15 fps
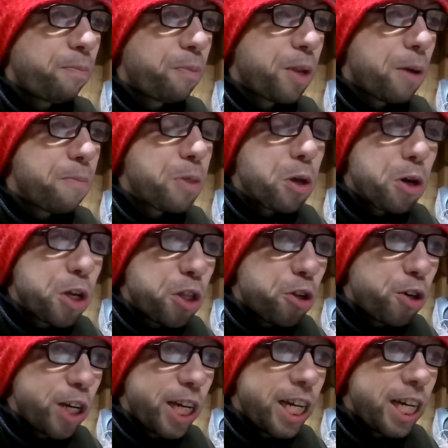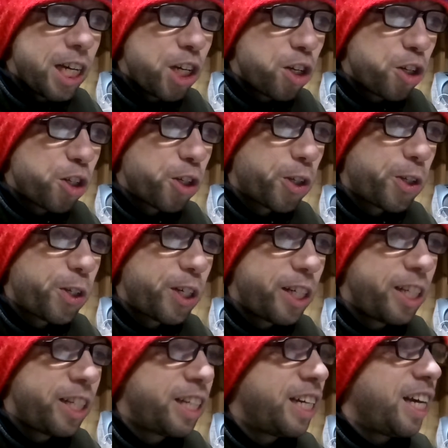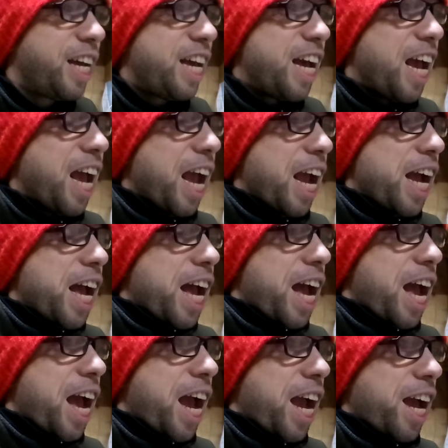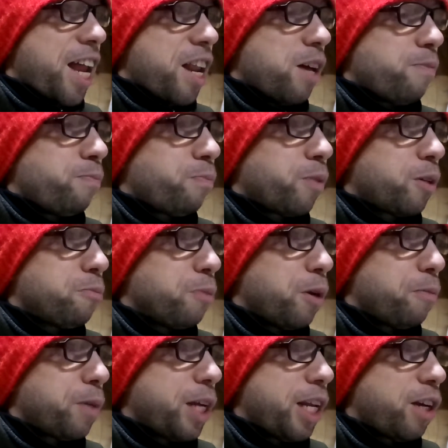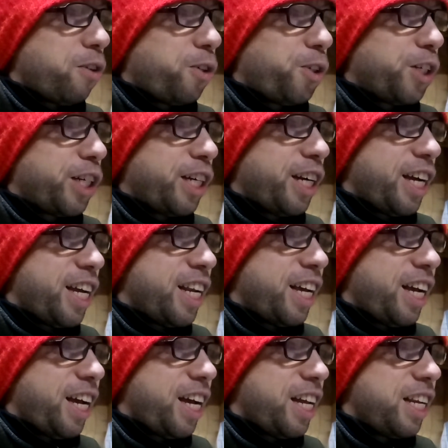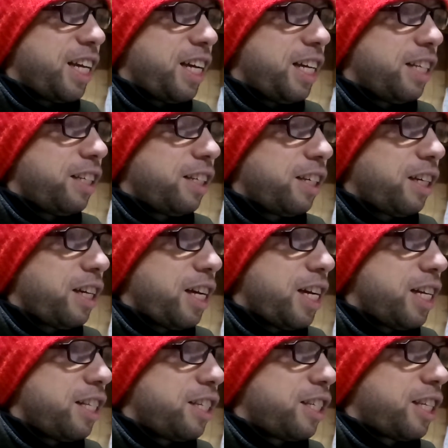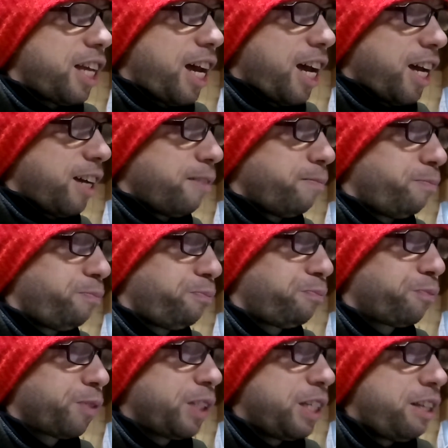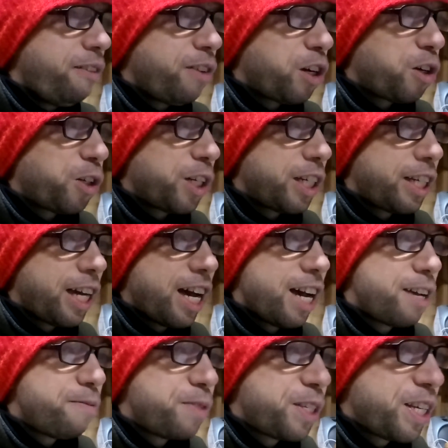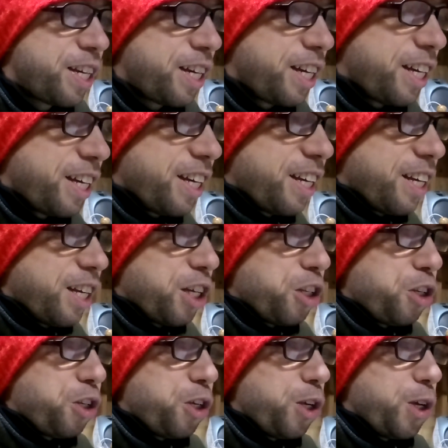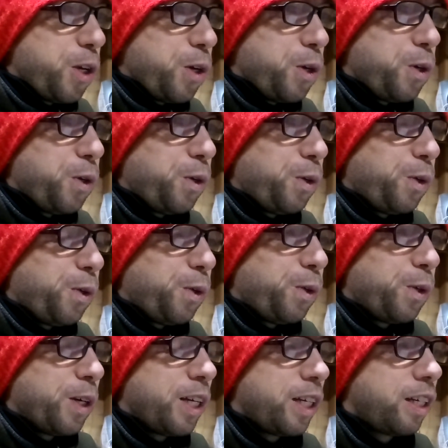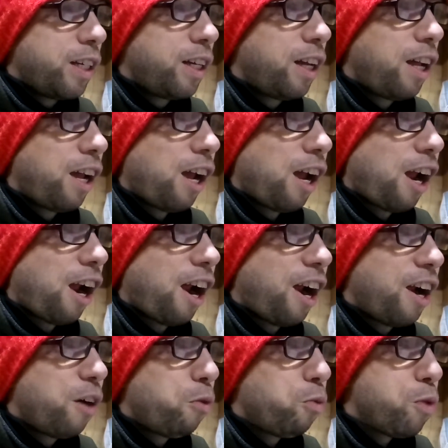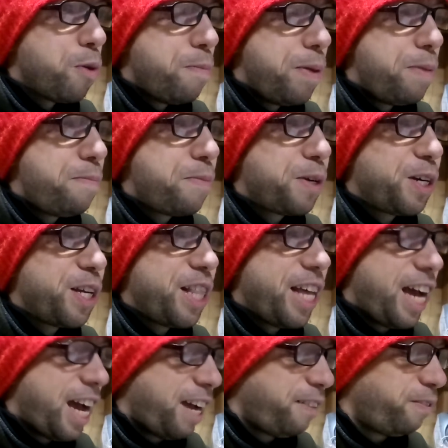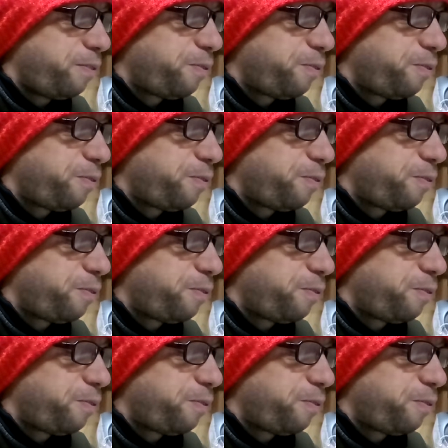I'm 33 years old, and I'm getting older, and it's difficult at times to remember that